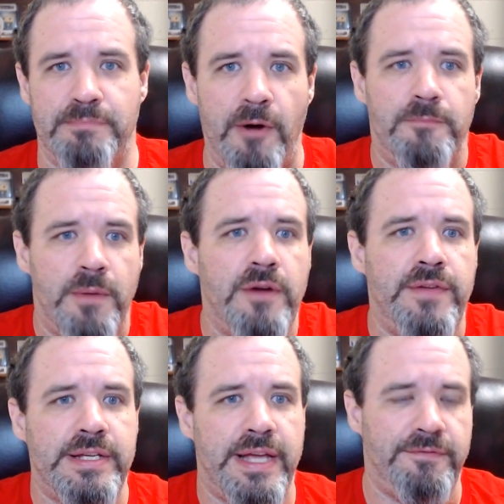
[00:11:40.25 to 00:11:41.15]
both
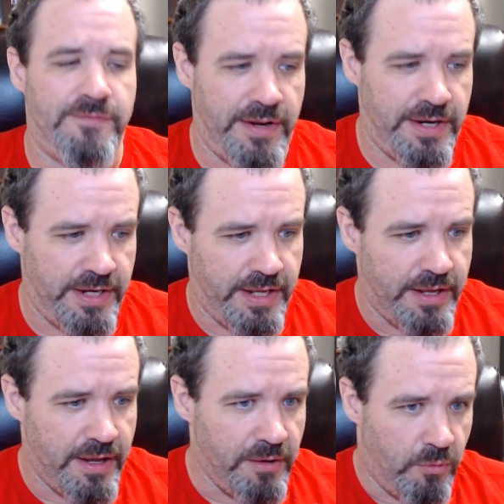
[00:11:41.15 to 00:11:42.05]
movies,
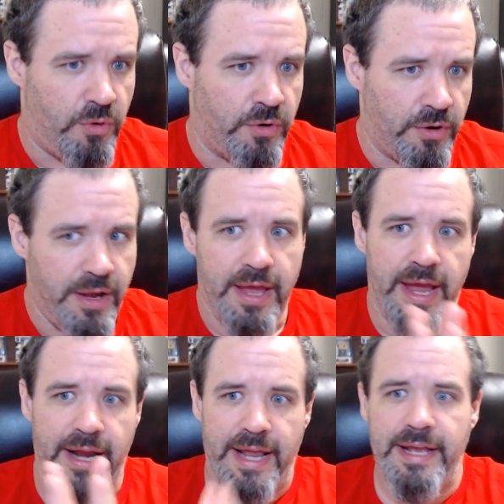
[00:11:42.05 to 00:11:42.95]
Infinity War
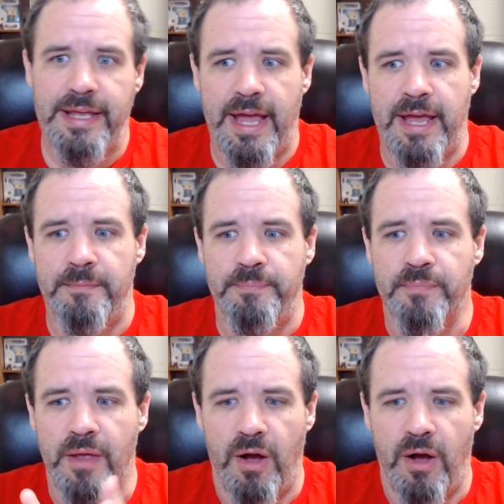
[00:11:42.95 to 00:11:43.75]
and Endgame,